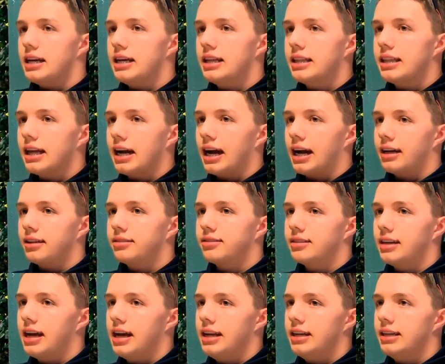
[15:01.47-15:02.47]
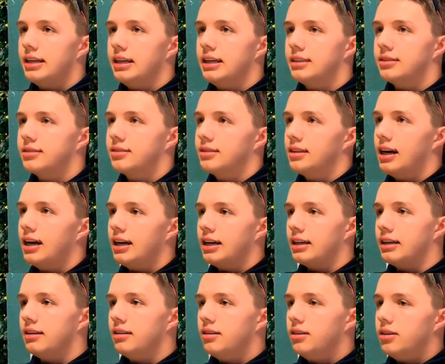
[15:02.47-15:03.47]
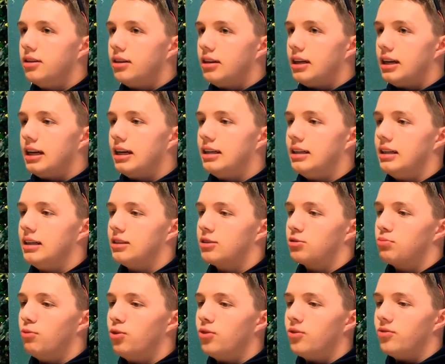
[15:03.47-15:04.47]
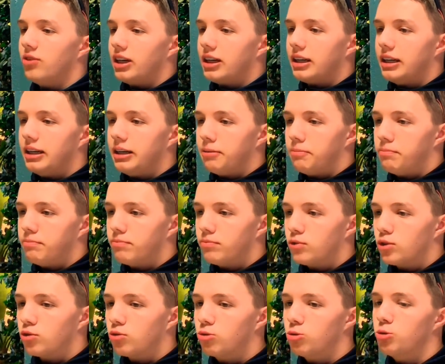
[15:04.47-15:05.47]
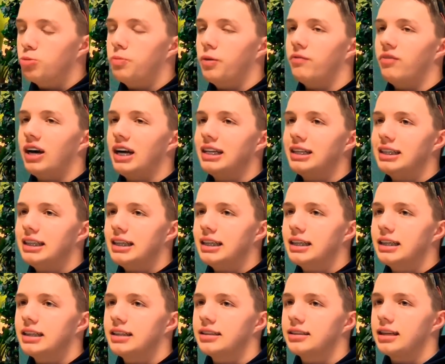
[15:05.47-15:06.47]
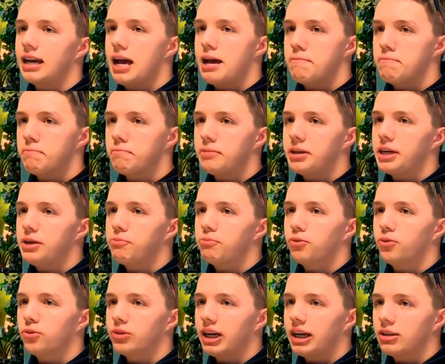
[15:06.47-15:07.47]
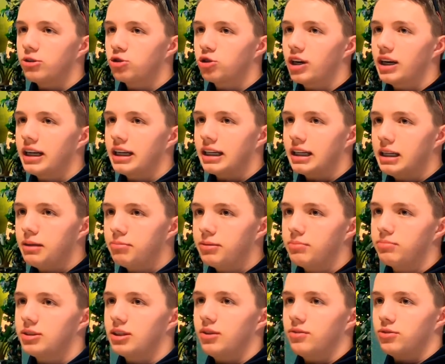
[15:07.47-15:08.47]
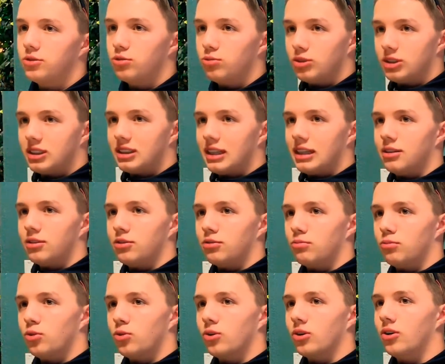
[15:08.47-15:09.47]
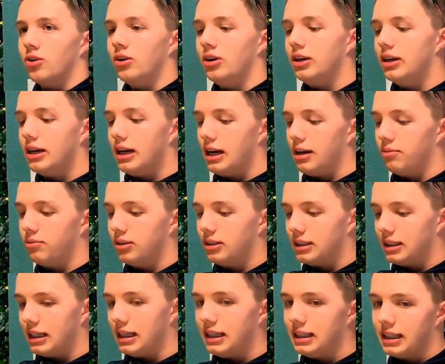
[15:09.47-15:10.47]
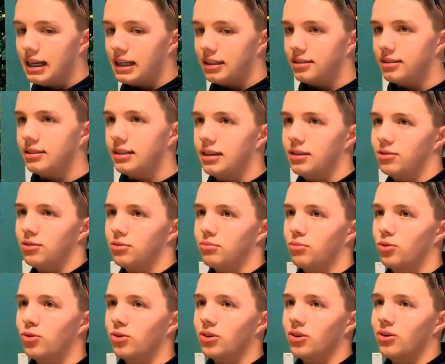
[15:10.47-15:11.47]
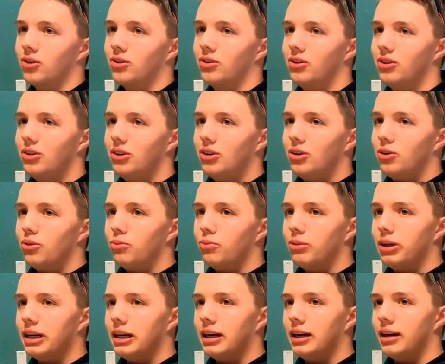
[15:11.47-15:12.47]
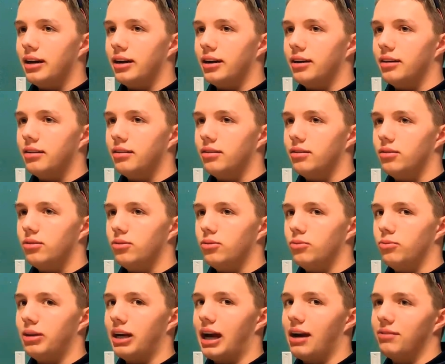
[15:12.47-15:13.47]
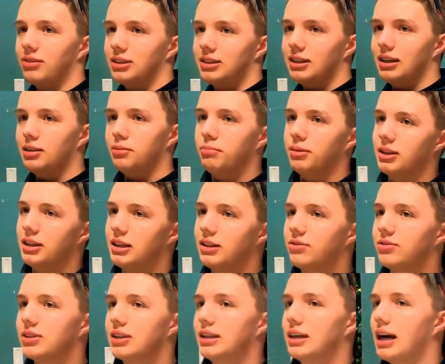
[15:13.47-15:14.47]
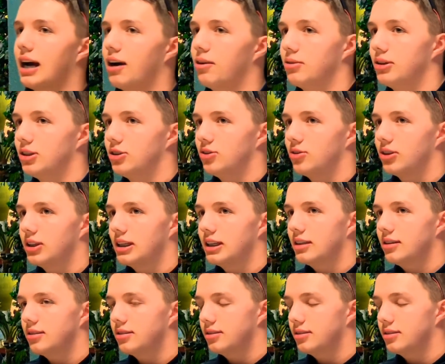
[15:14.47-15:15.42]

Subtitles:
in that, and it's more of like a group of ideas and people that try to keep themselves to a standard moral, and when in that standard moral, we have a set of beliefs in how we do things.